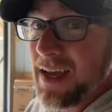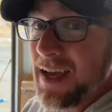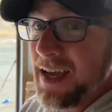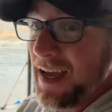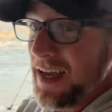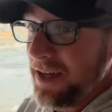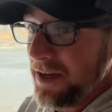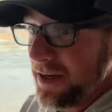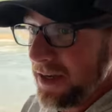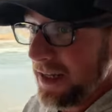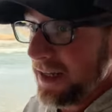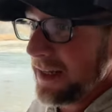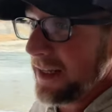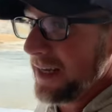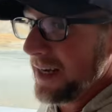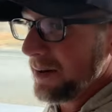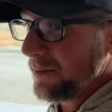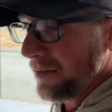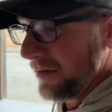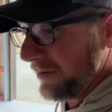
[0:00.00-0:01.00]
and you can
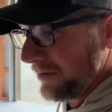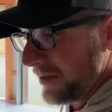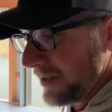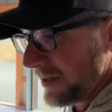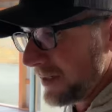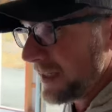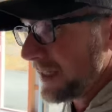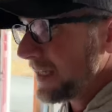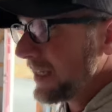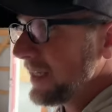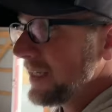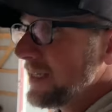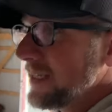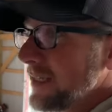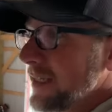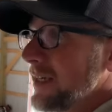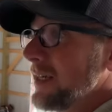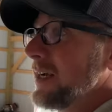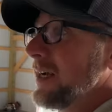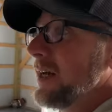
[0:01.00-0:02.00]
clean up really
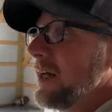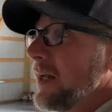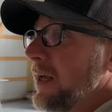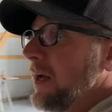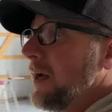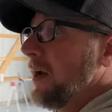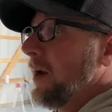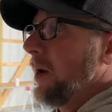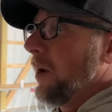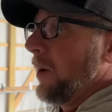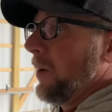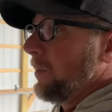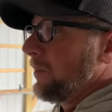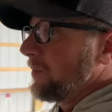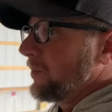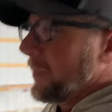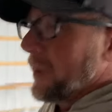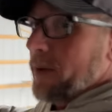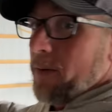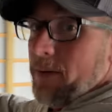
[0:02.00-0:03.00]
easy.
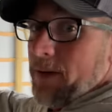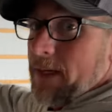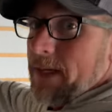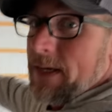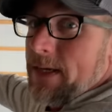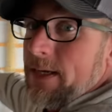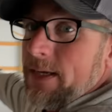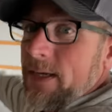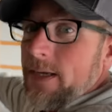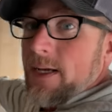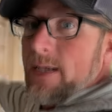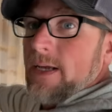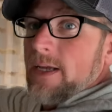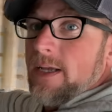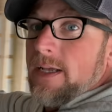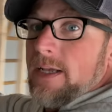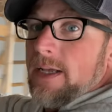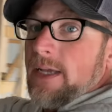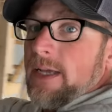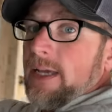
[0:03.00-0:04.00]
We did
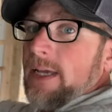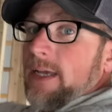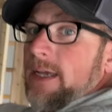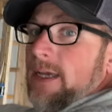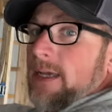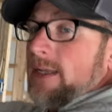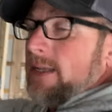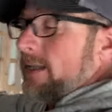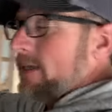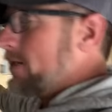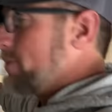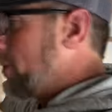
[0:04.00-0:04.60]
in this